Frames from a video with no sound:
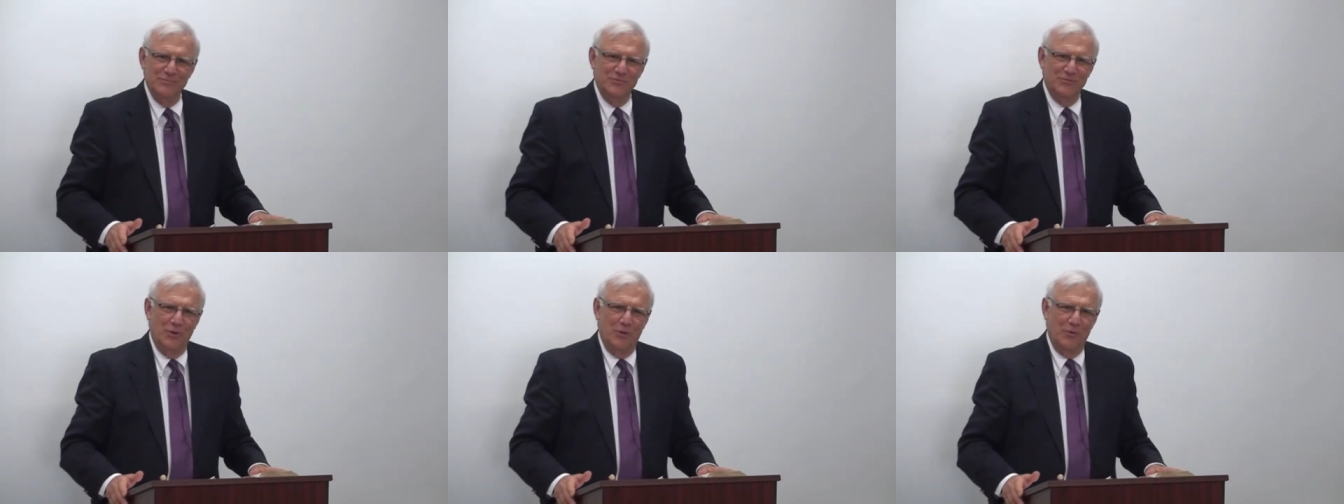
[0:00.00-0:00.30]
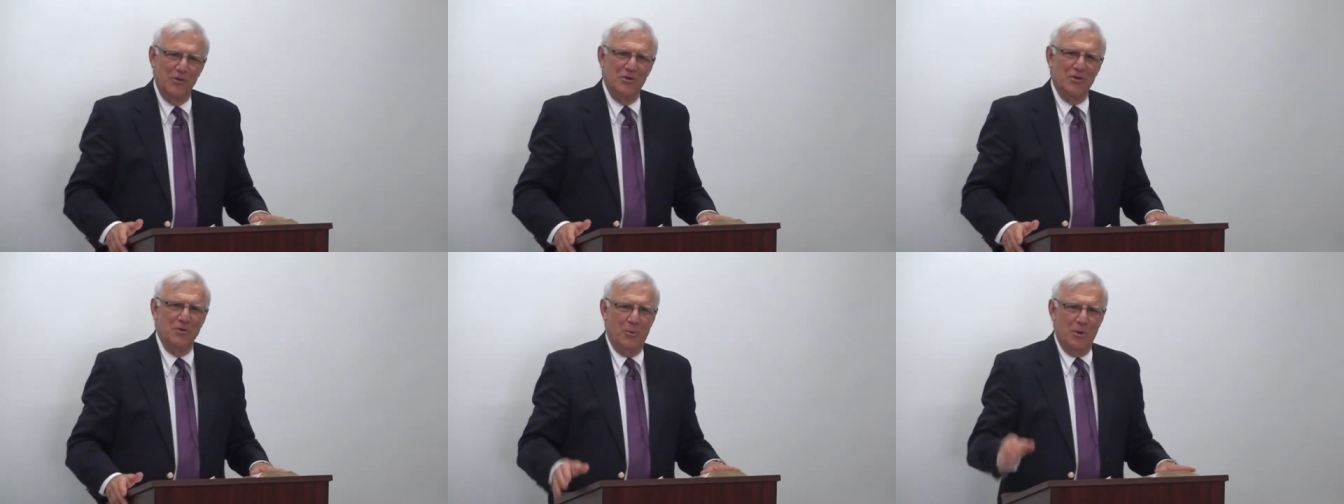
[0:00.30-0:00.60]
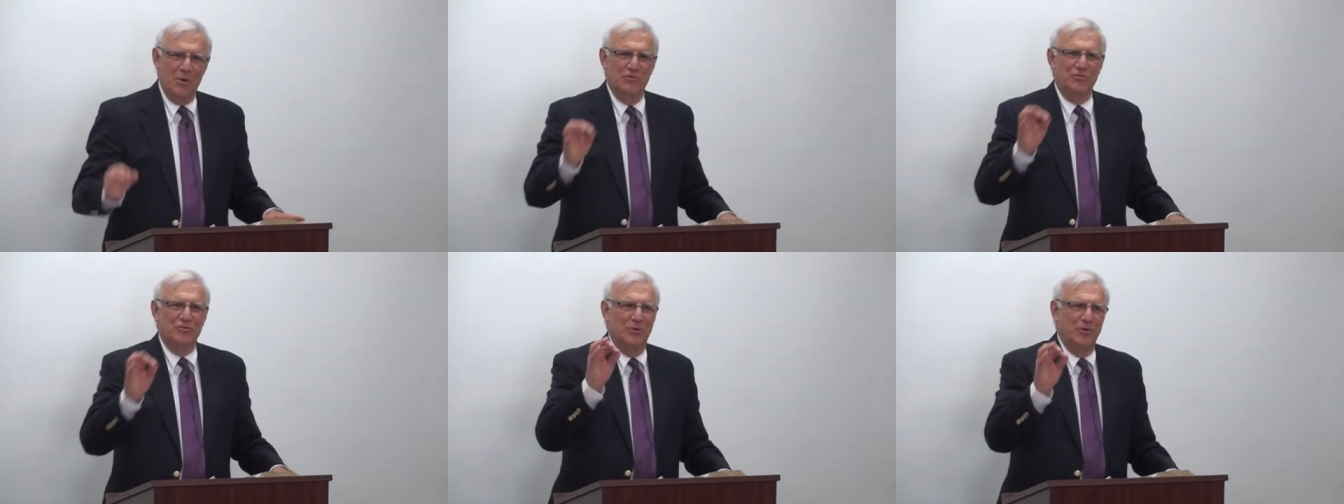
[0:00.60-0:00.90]
so the
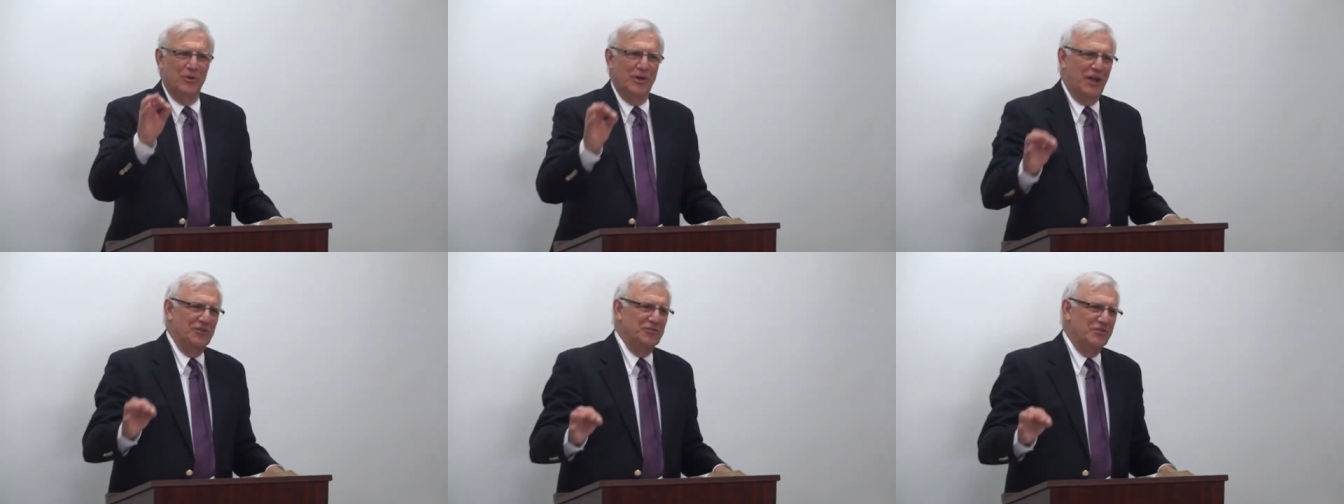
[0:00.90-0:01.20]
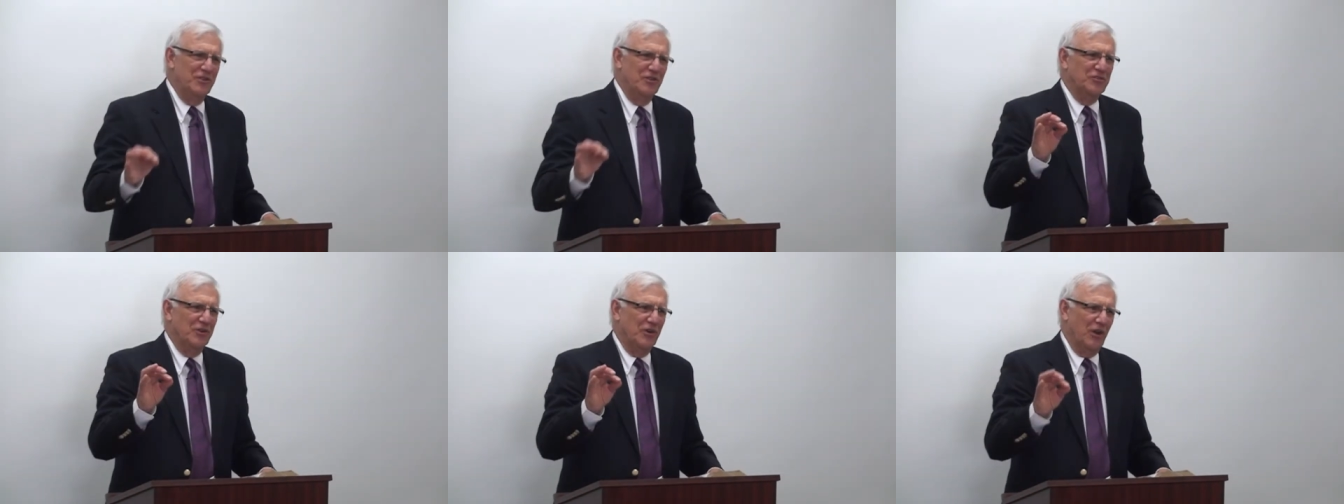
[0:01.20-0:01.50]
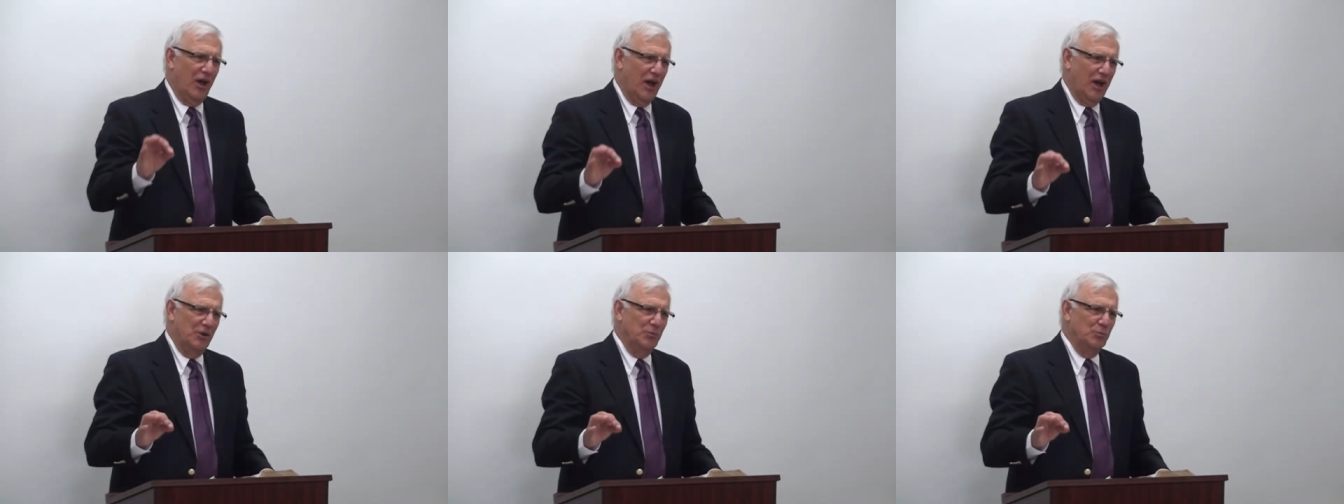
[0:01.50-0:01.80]
commercial has this
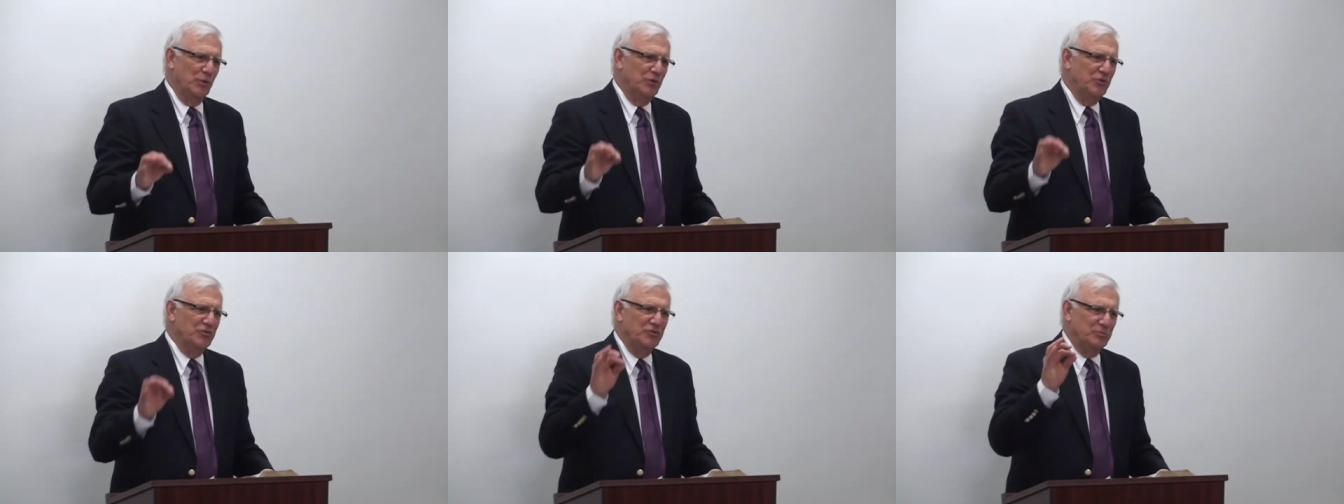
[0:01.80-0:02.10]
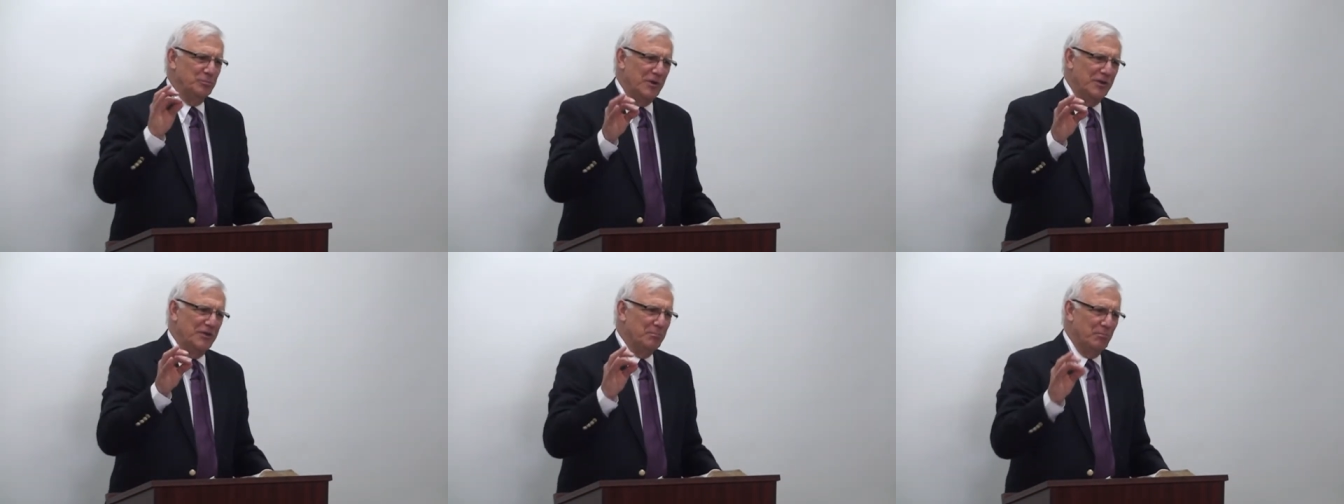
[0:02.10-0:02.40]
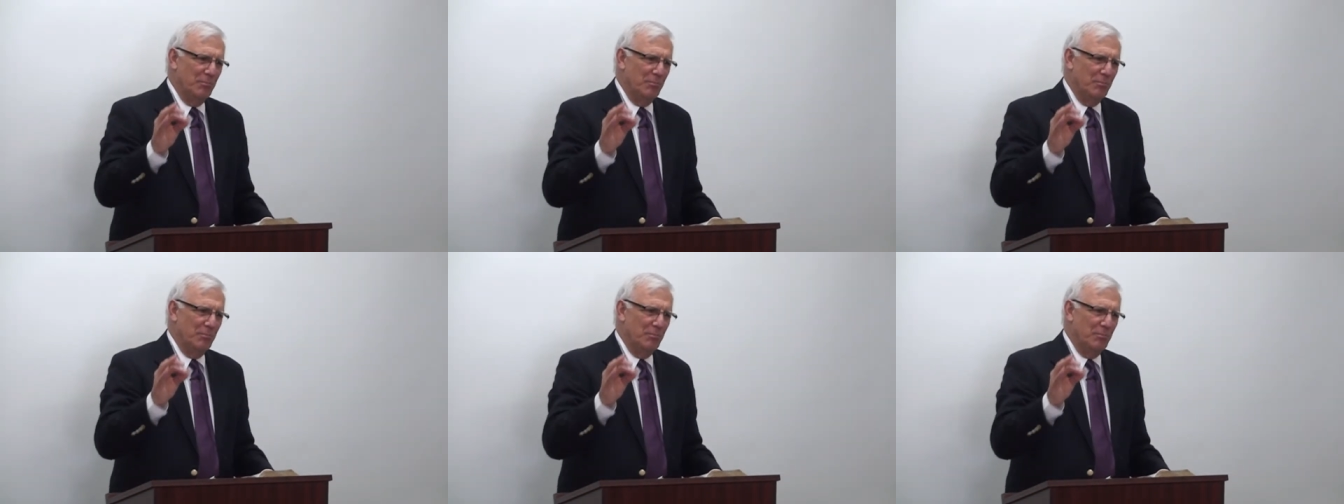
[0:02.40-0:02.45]
line when Smith